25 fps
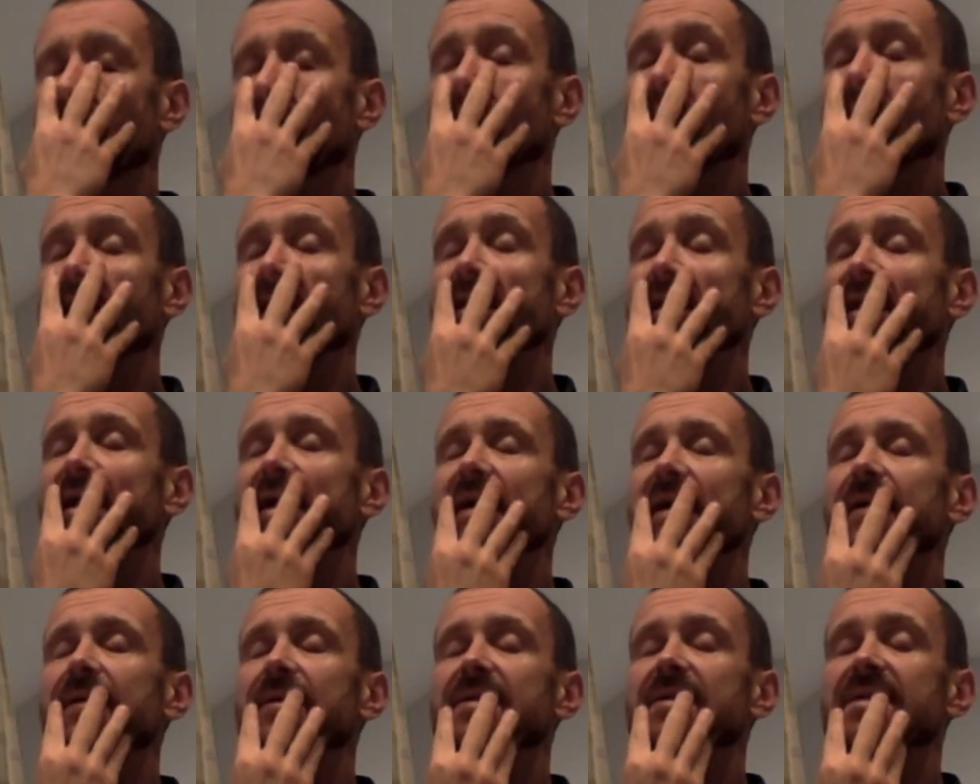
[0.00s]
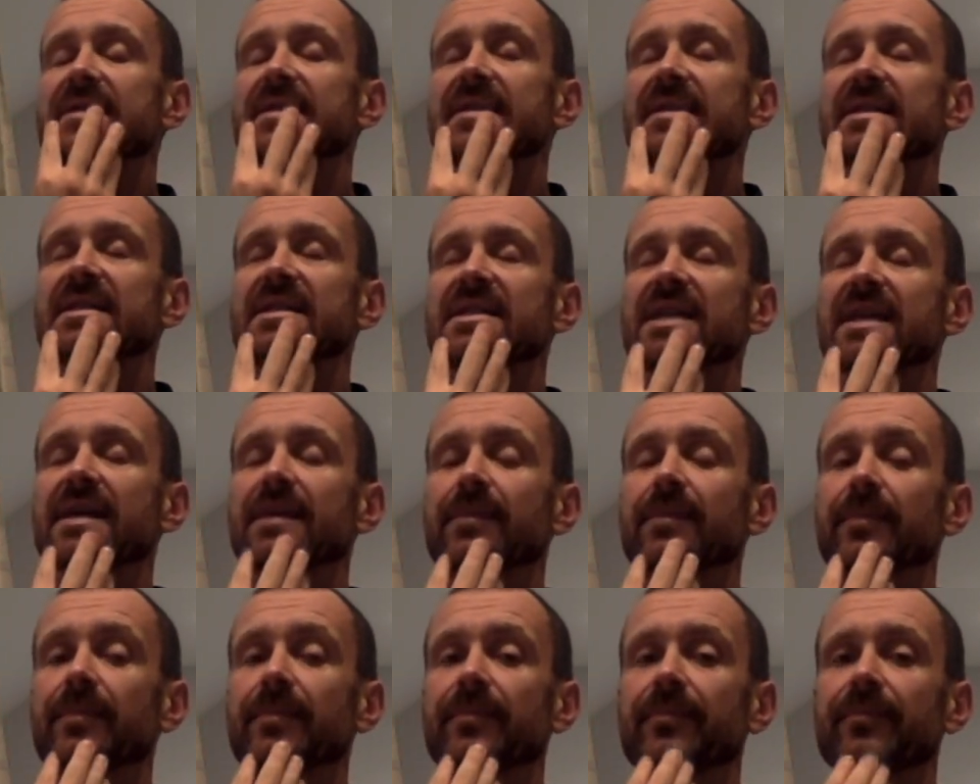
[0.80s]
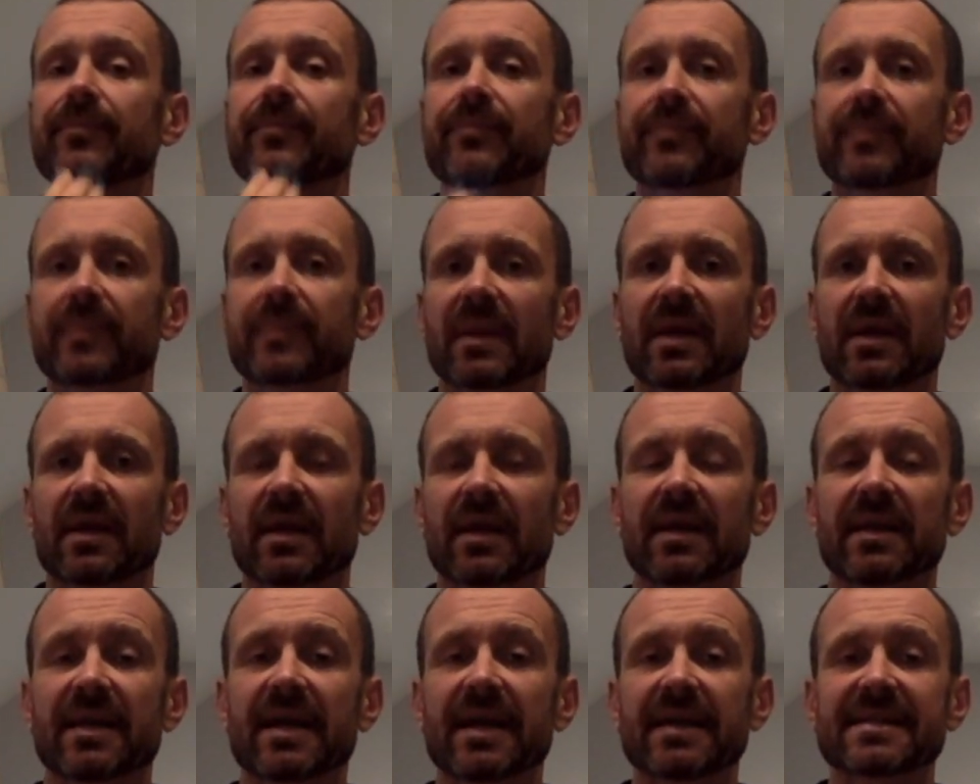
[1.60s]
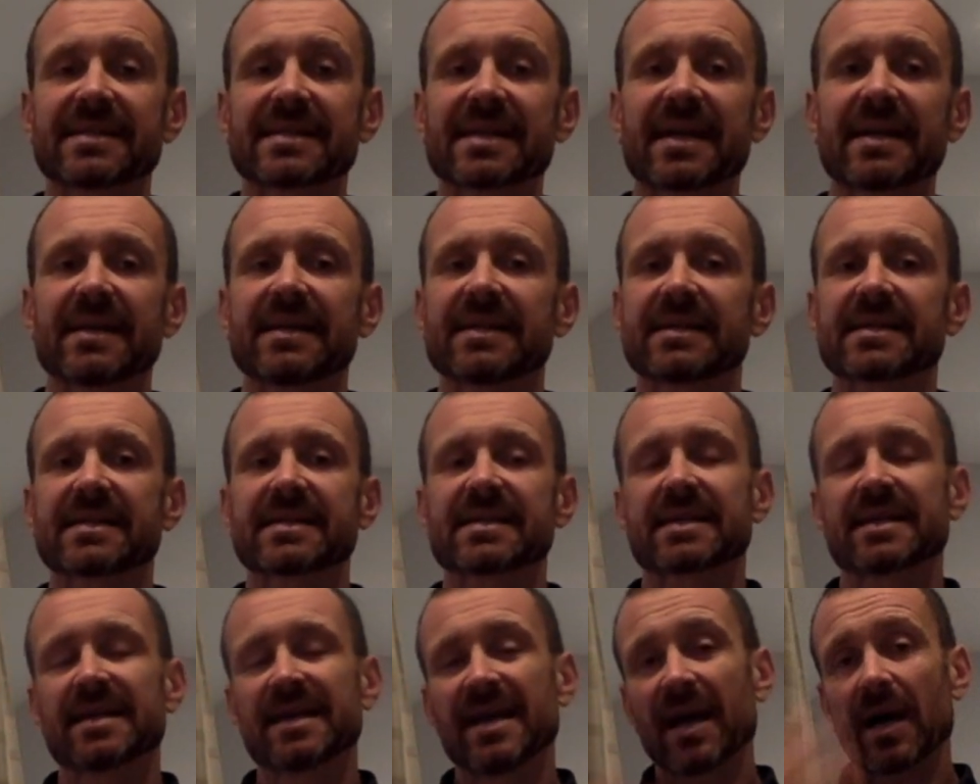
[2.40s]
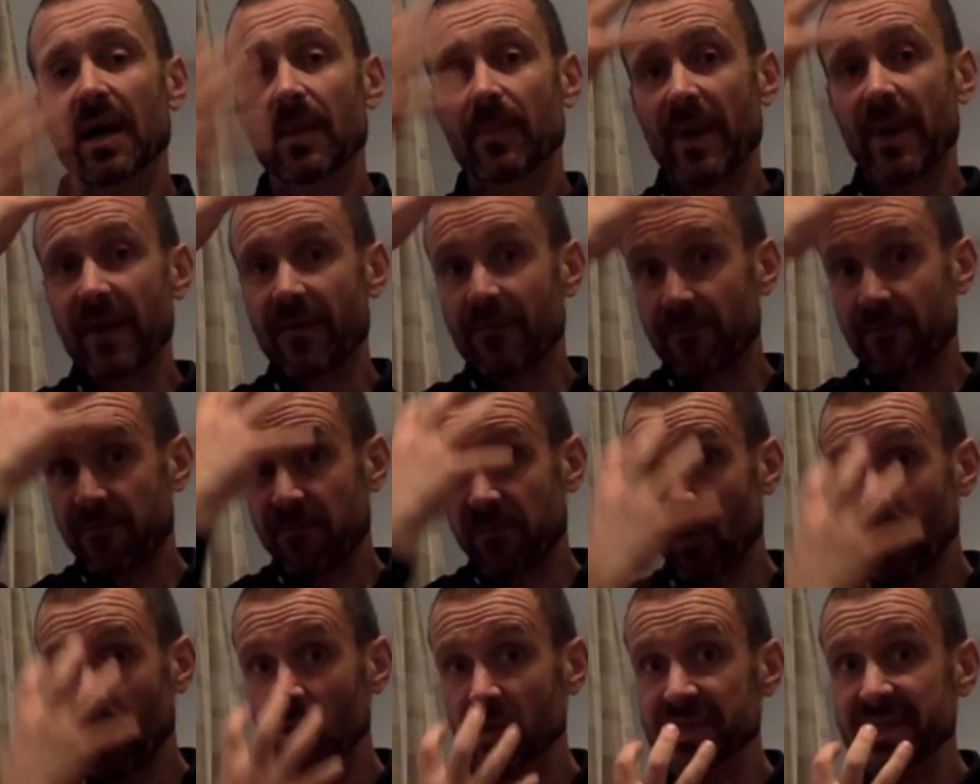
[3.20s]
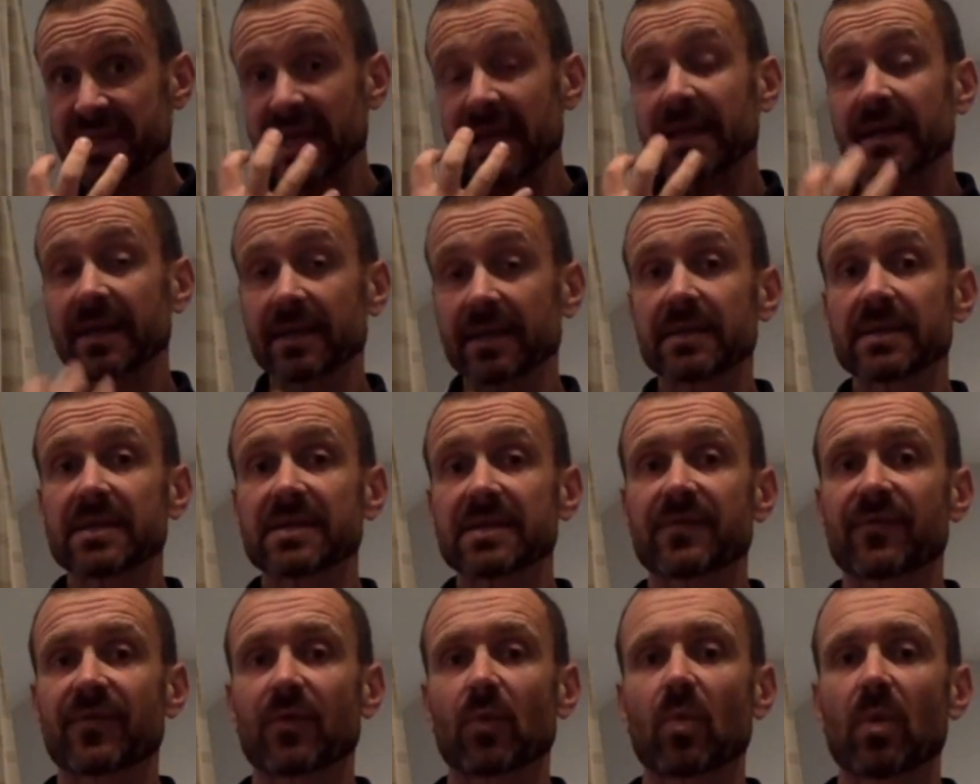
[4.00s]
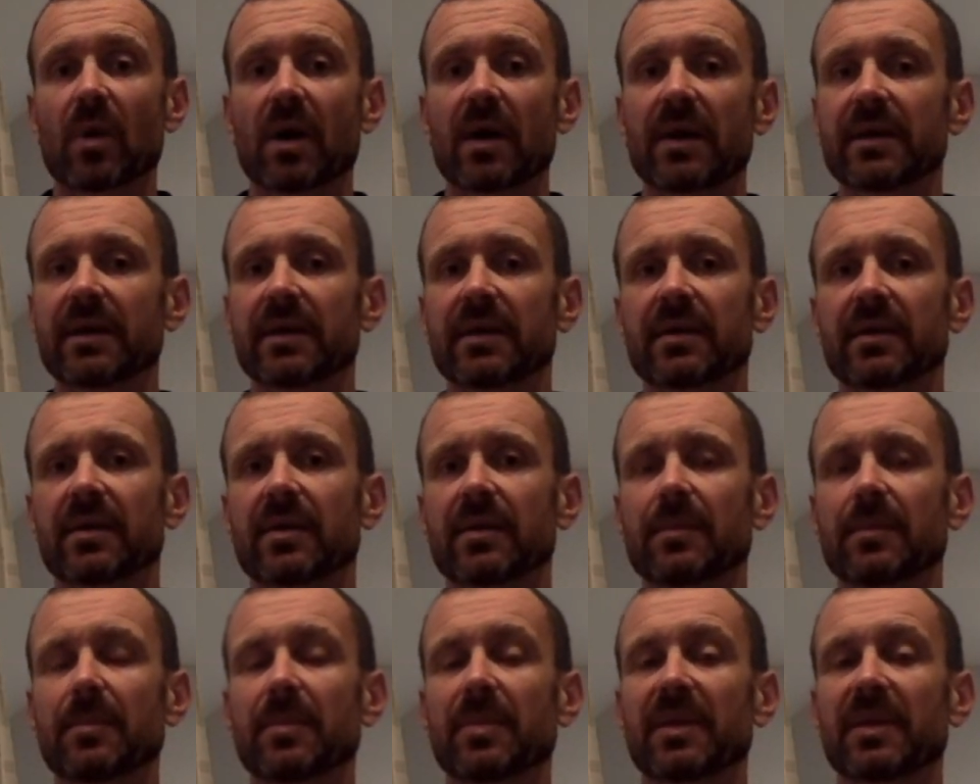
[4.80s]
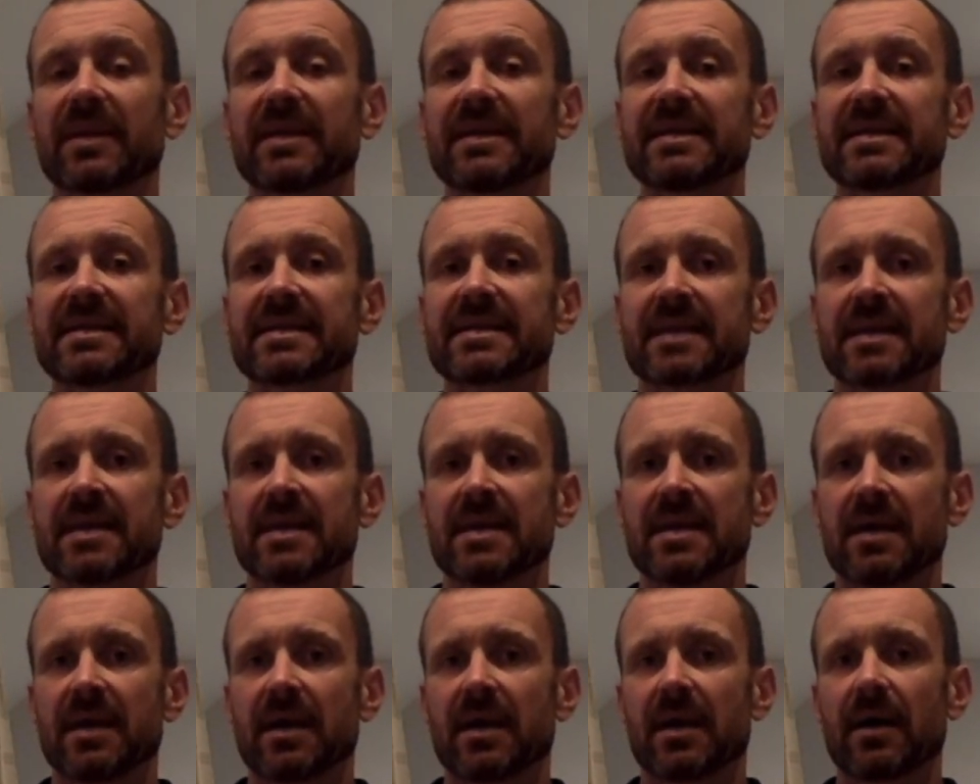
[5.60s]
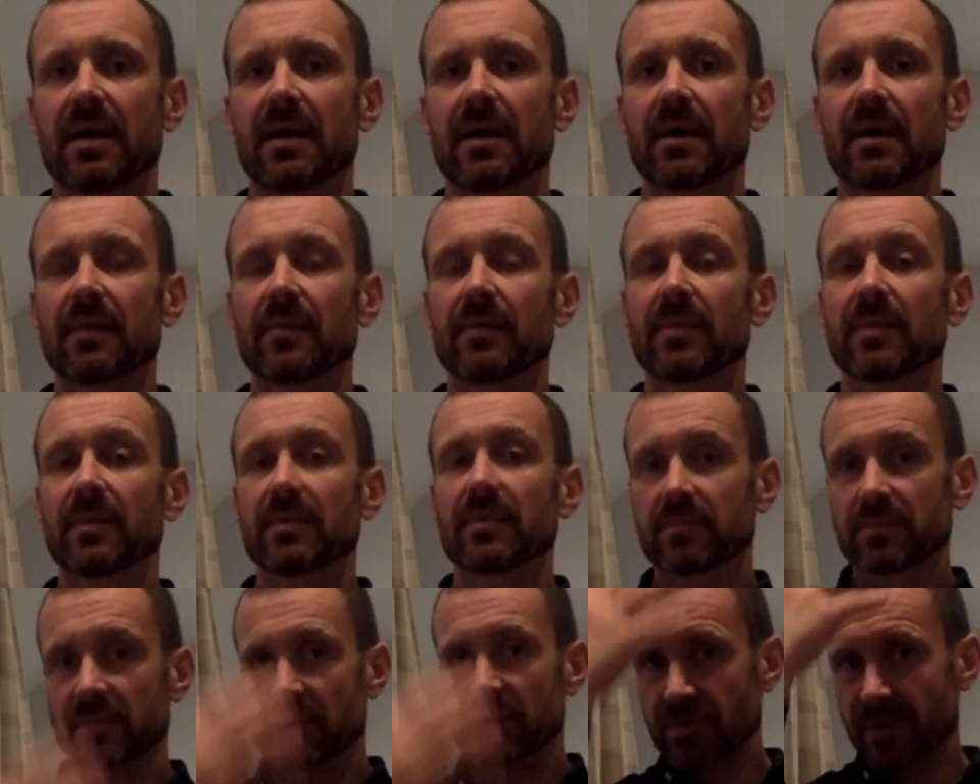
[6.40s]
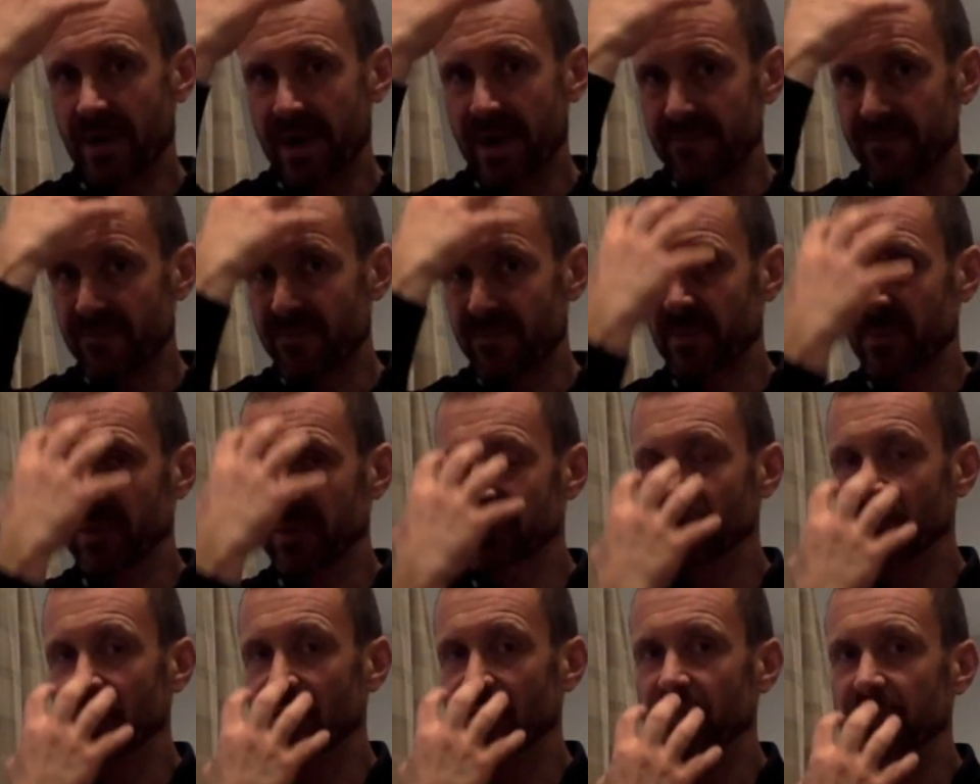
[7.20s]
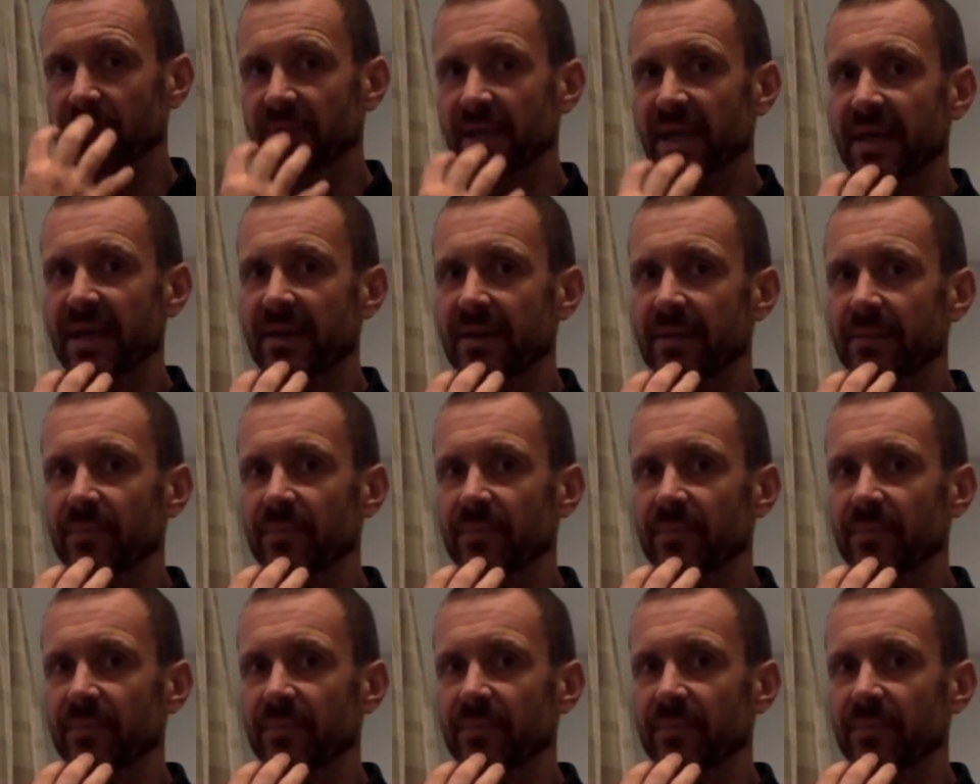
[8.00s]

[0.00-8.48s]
the way down to the chin. And that takes about 4 seconds for one complete drain from the top down.